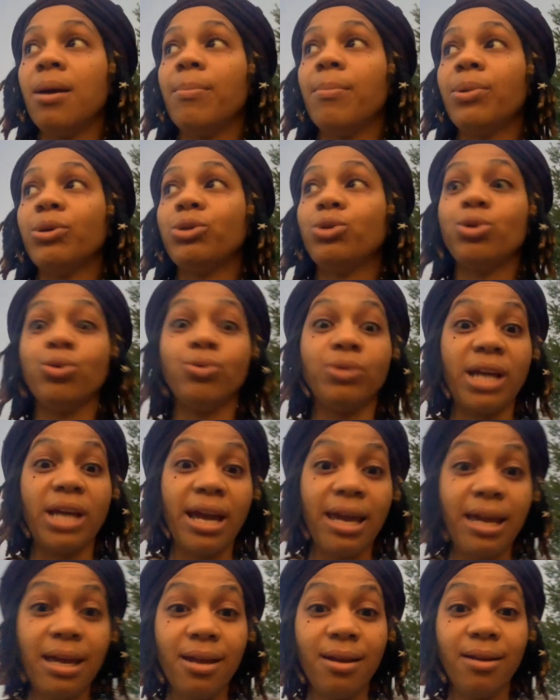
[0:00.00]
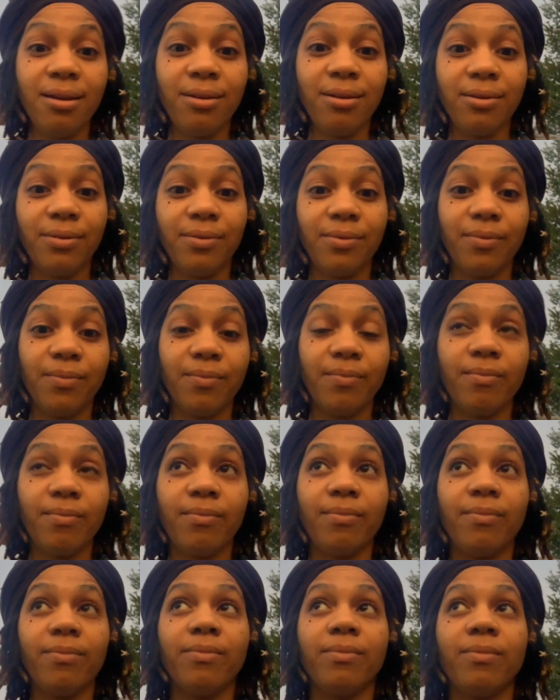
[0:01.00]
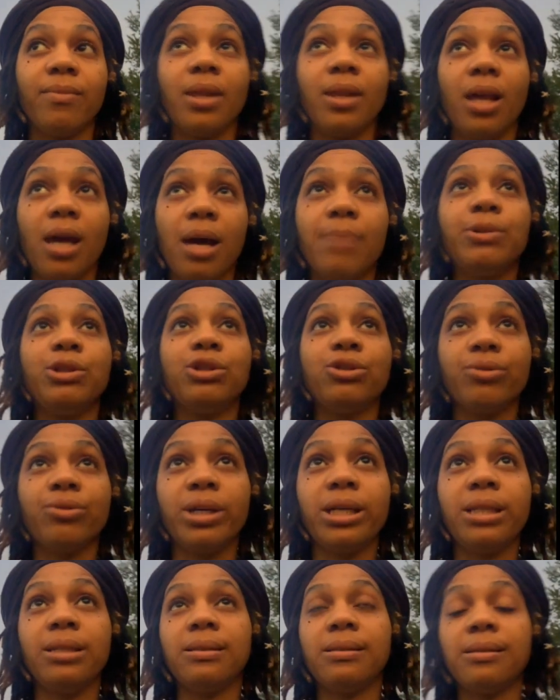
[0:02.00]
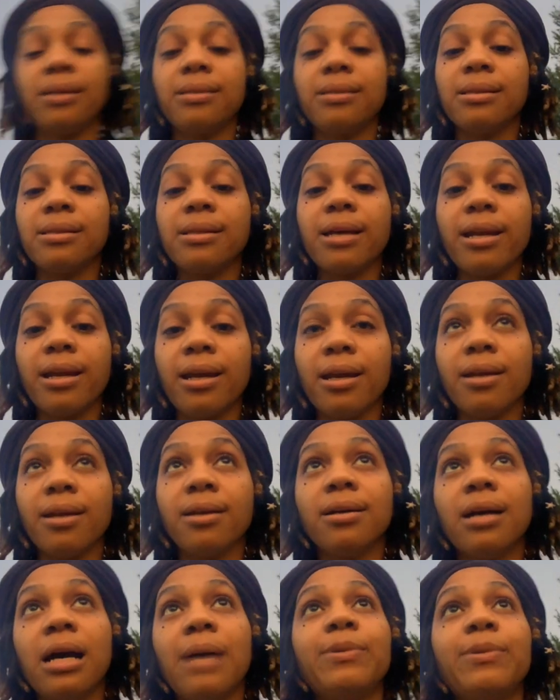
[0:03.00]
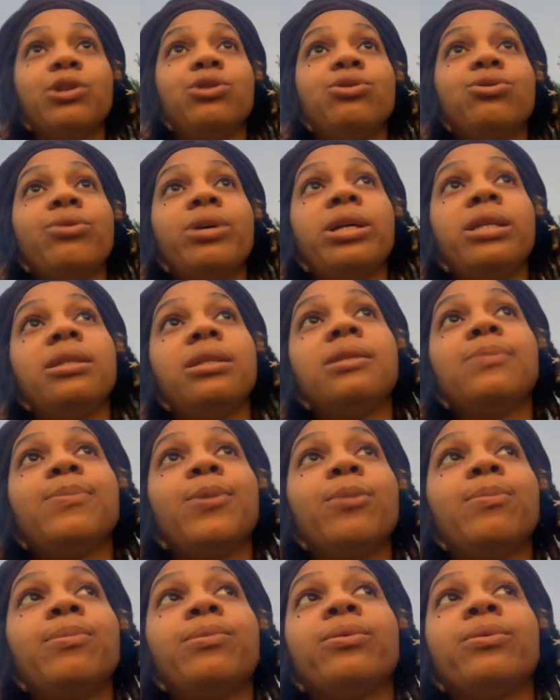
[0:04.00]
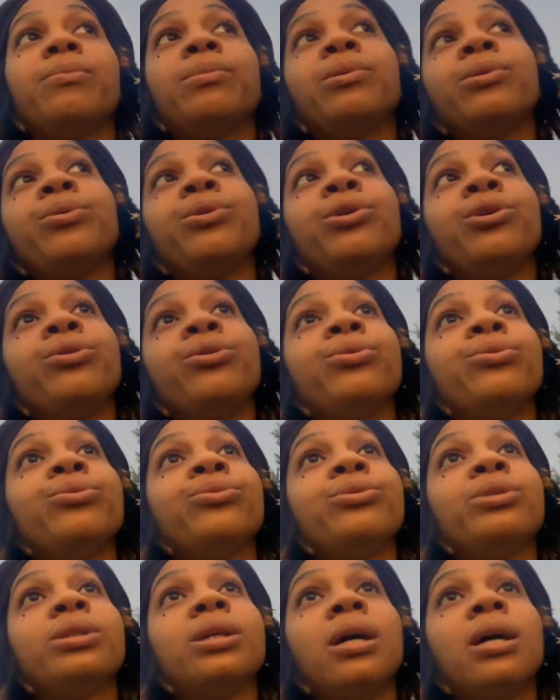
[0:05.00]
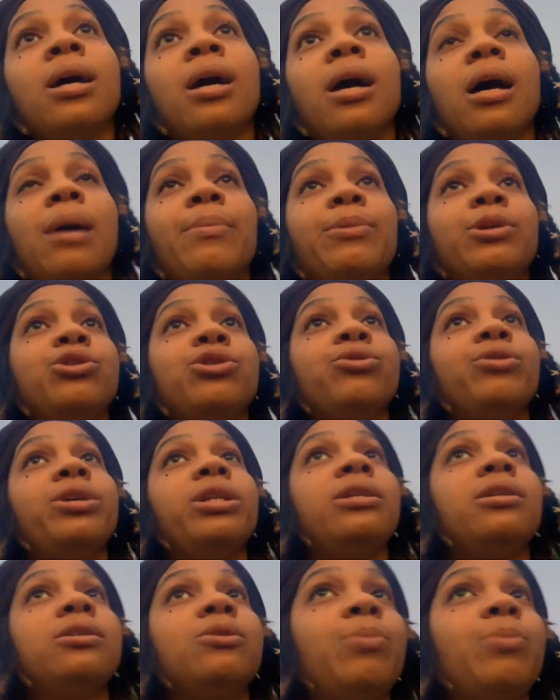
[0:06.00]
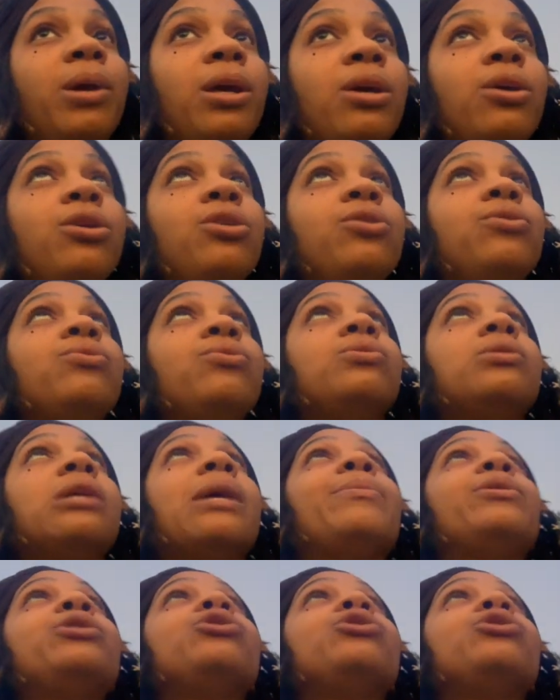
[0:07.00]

But today, I'm enjoying the sun setting. I'm enjoying these purple and blue hues. I'm enjoying these pink hues. I'm